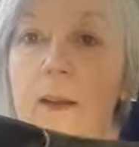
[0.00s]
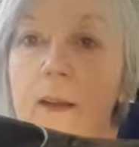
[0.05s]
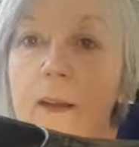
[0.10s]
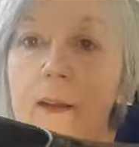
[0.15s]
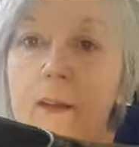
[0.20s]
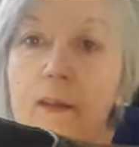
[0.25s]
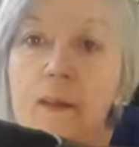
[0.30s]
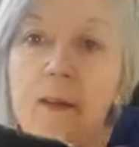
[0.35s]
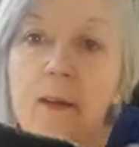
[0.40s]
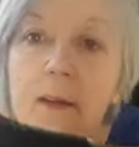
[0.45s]

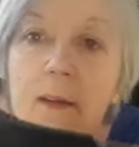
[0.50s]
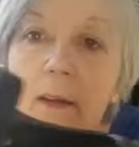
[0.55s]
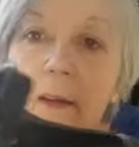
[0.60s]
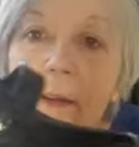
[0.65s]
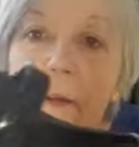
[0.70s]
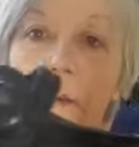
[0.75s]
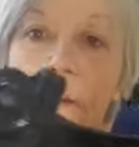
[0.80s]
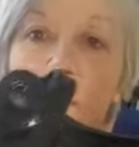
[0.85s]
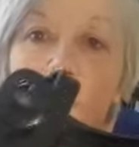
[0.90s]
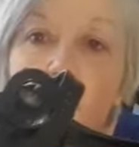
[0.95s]
and
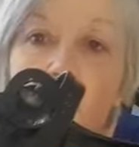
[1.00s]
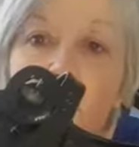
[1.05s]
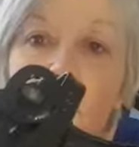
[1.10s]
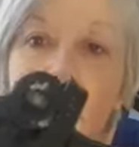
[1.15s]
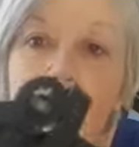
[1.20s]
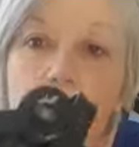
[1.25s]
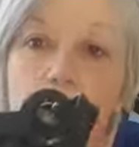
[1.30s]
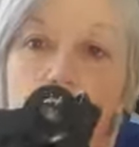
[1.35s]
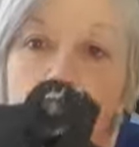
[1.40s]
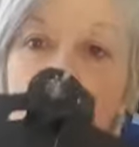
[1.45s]

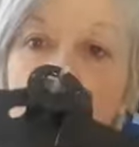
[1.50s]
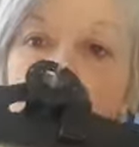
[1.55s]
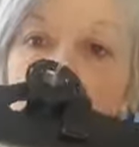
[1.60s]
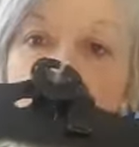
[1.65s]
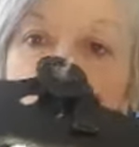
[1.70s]
they got